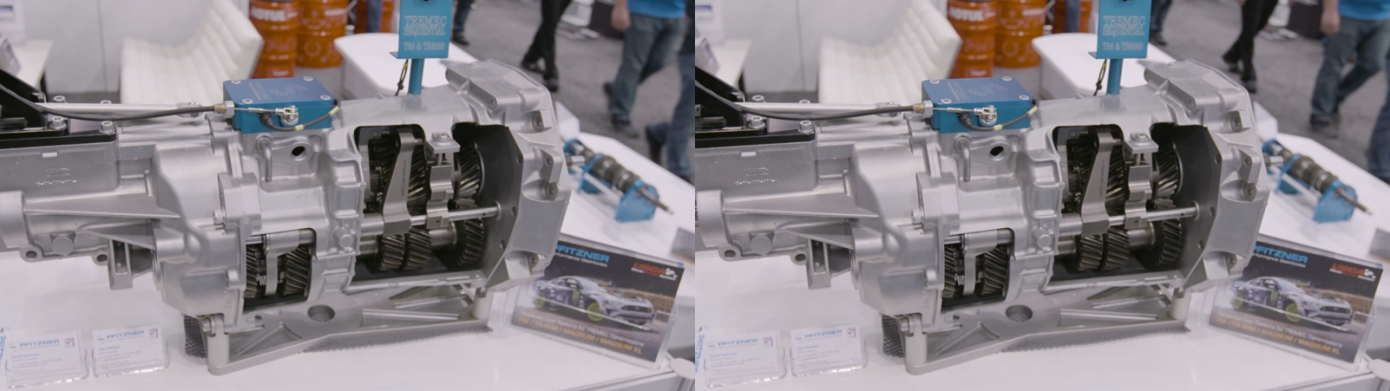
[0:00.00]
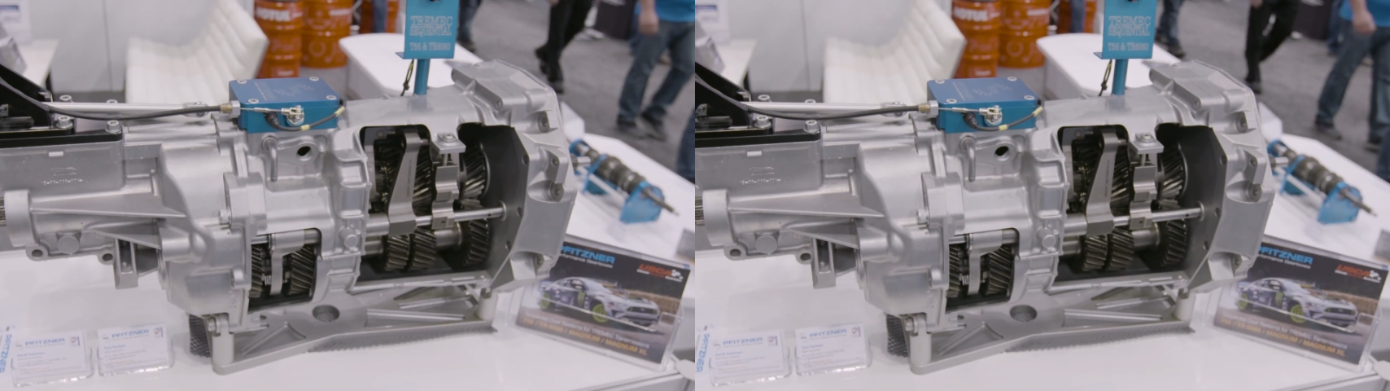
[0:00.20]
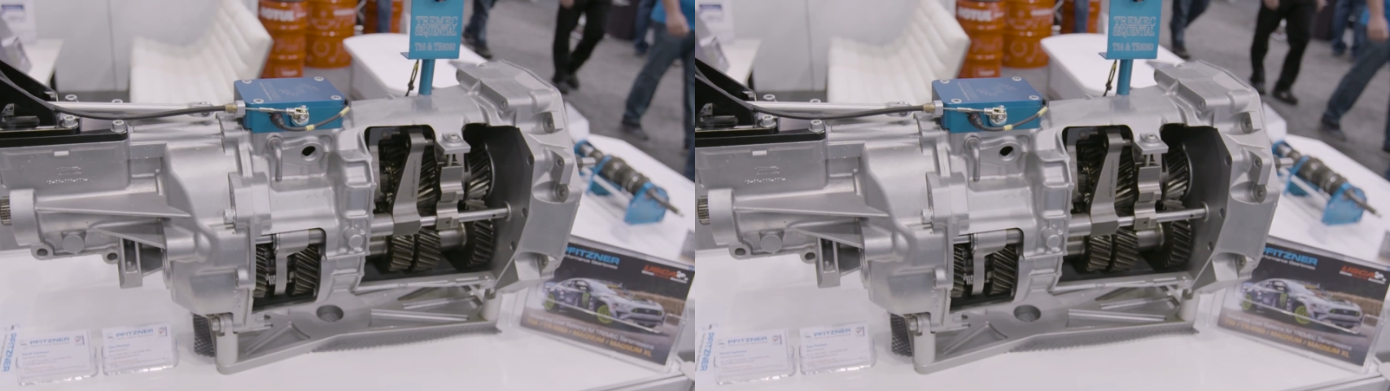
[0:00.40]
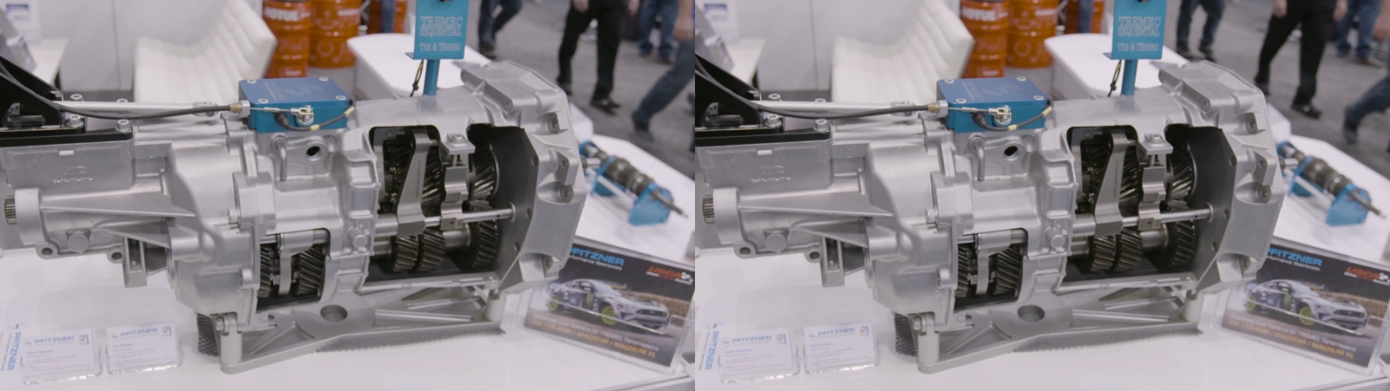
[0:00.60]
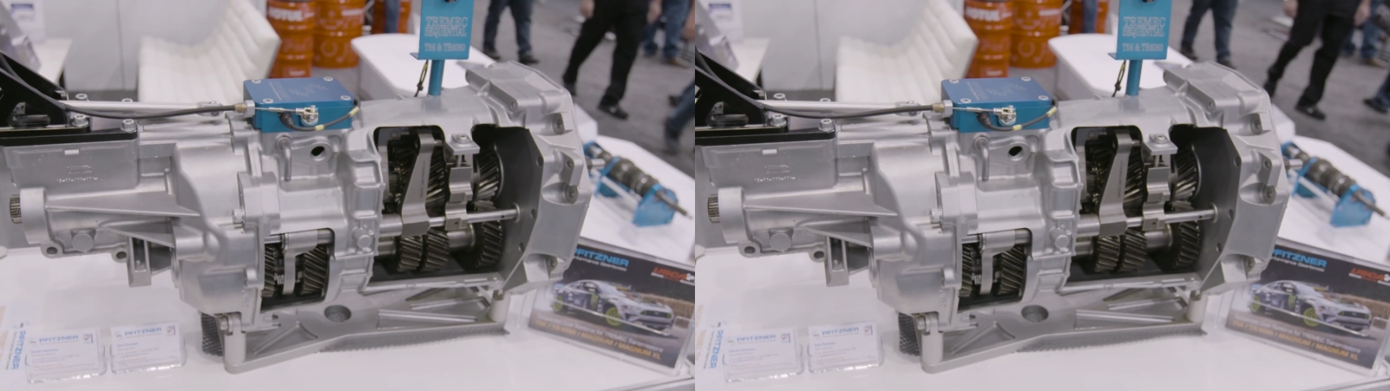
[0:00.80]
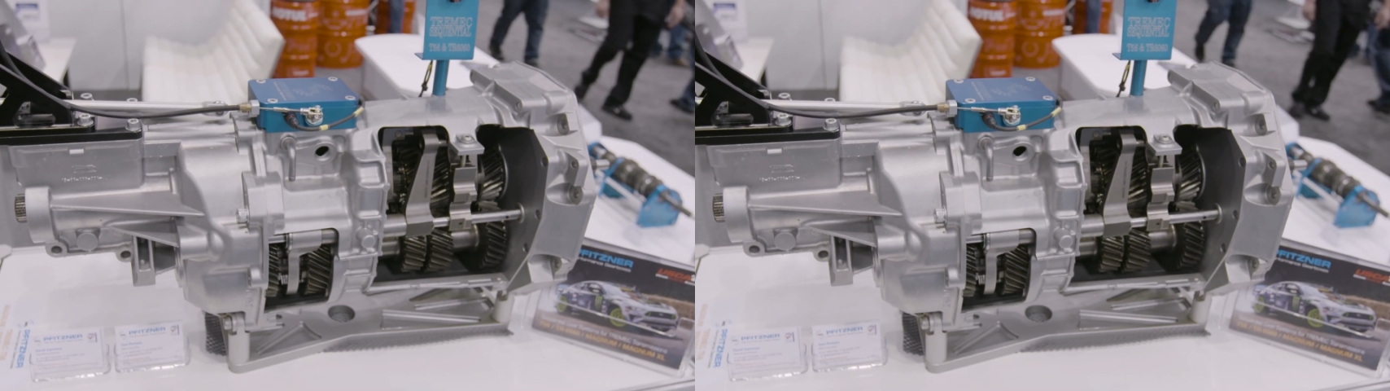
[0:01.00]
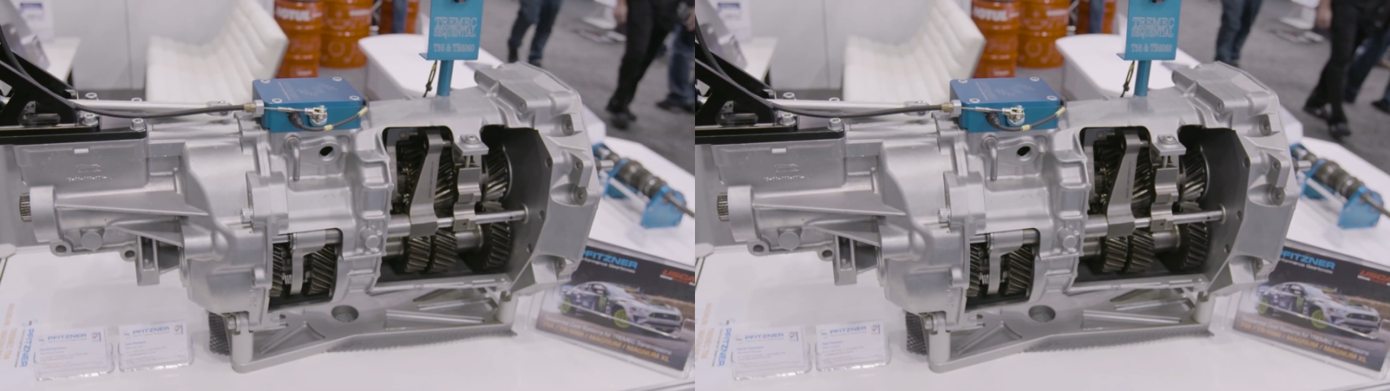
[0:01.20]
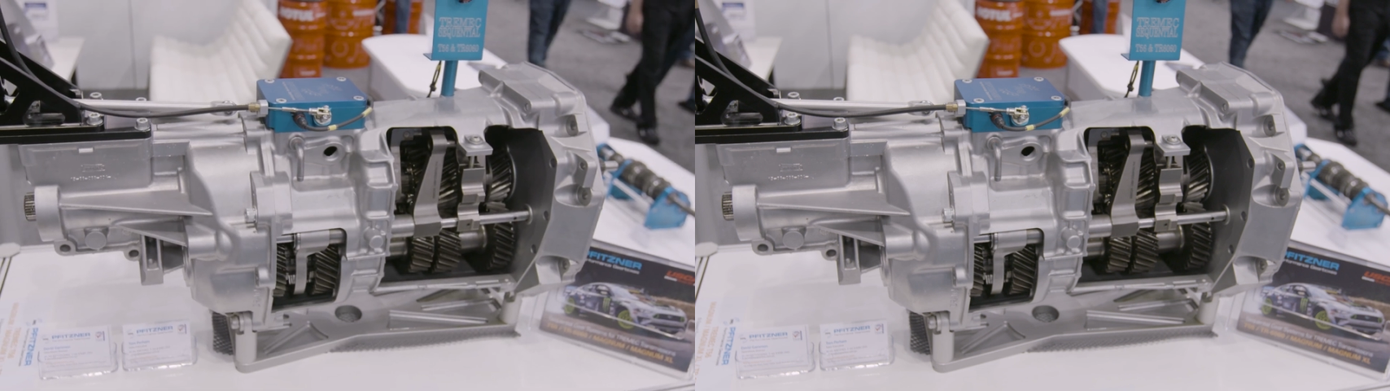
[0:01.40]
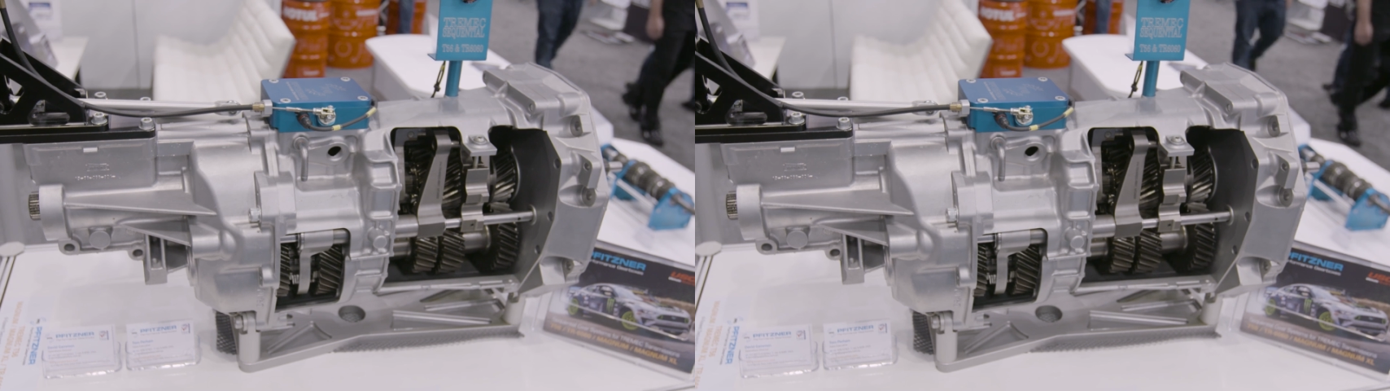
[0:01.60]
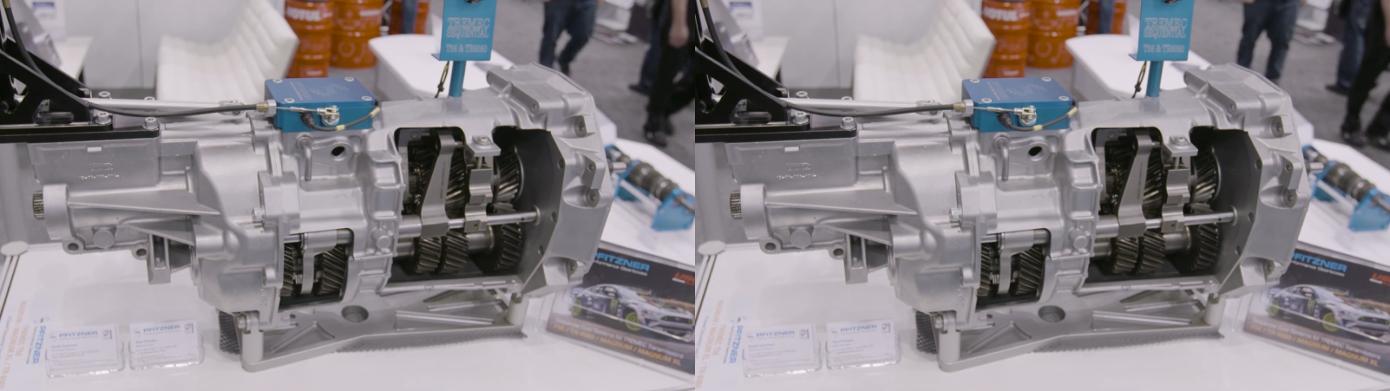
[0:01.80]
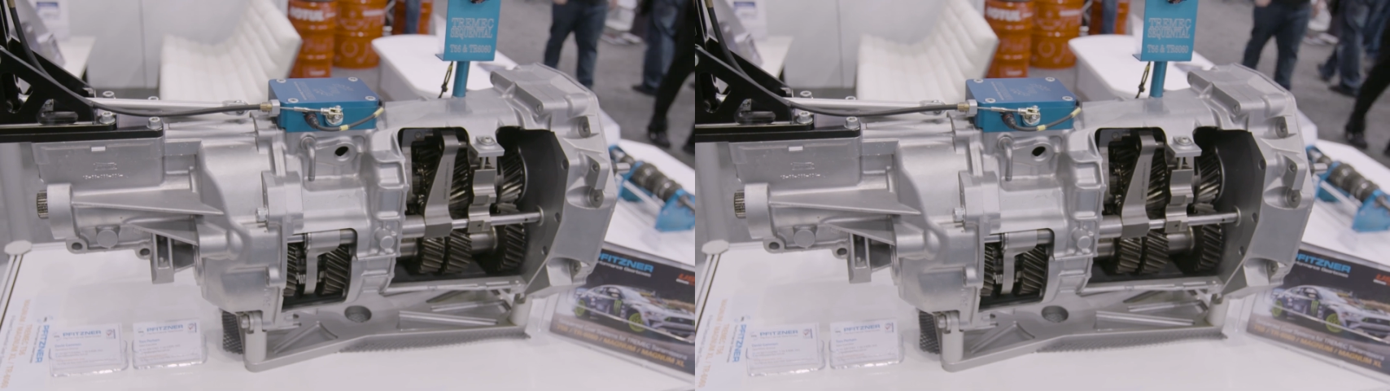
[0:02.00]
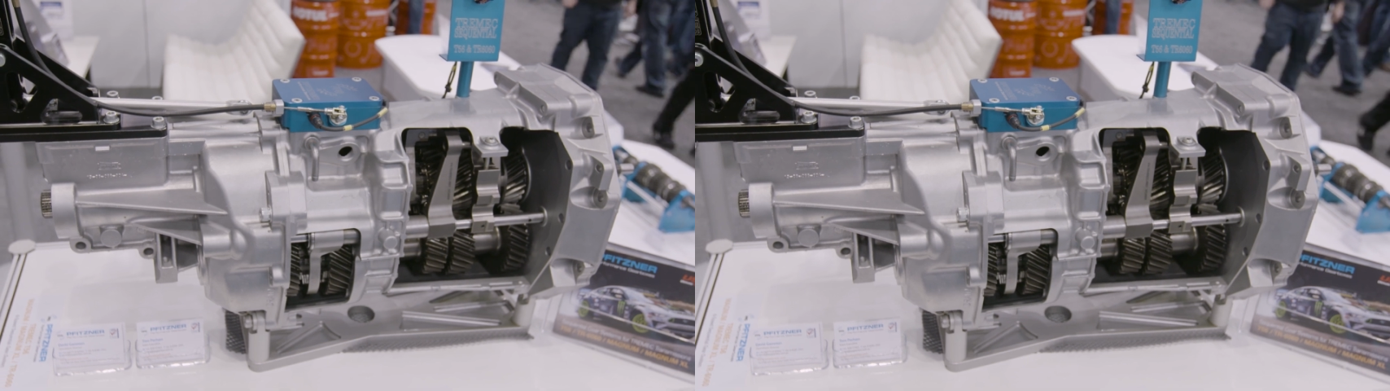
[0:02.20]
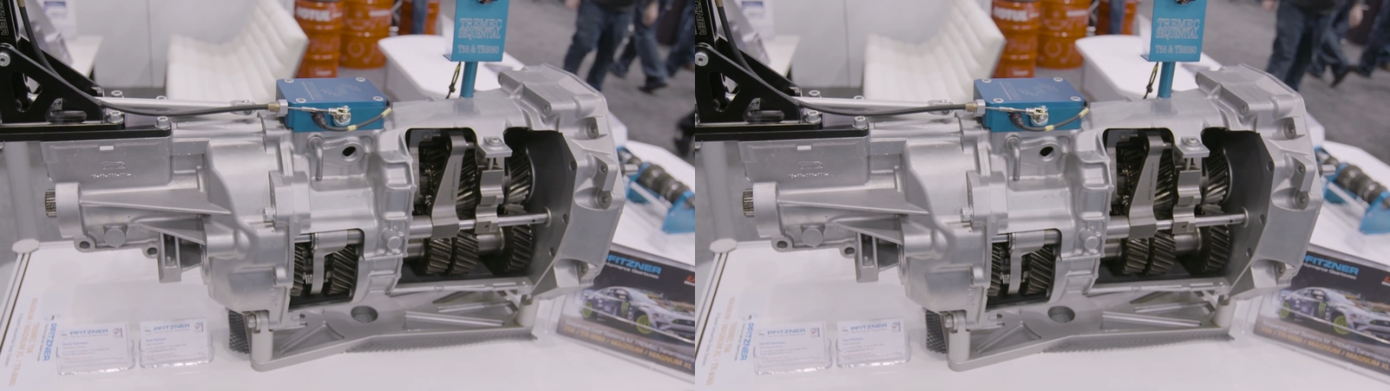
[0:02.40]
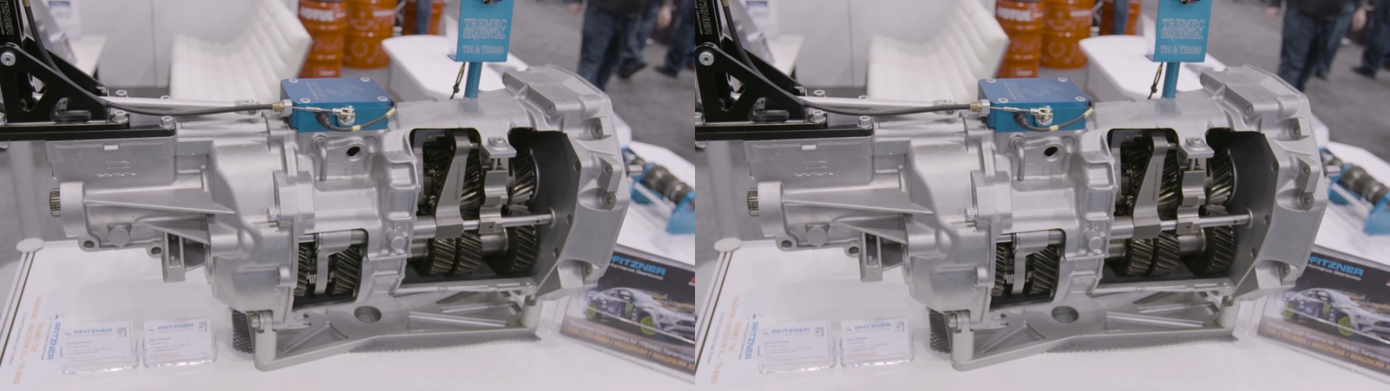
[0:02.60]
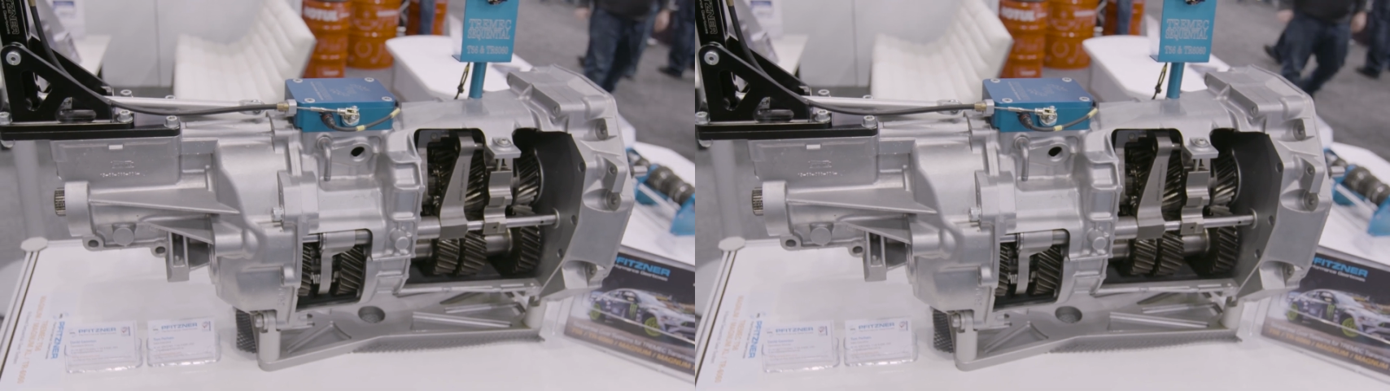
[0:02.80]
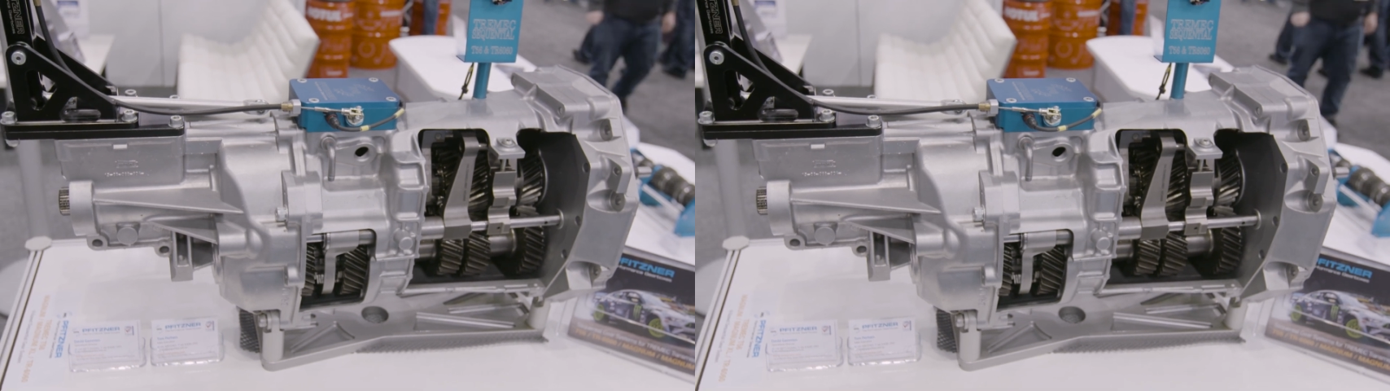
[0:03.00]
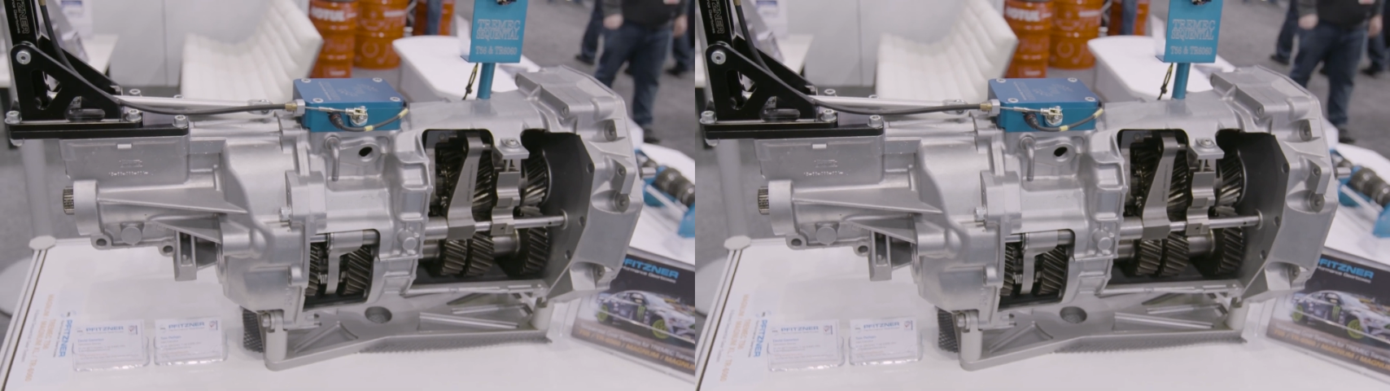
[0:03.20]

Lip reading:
(no speaker visible)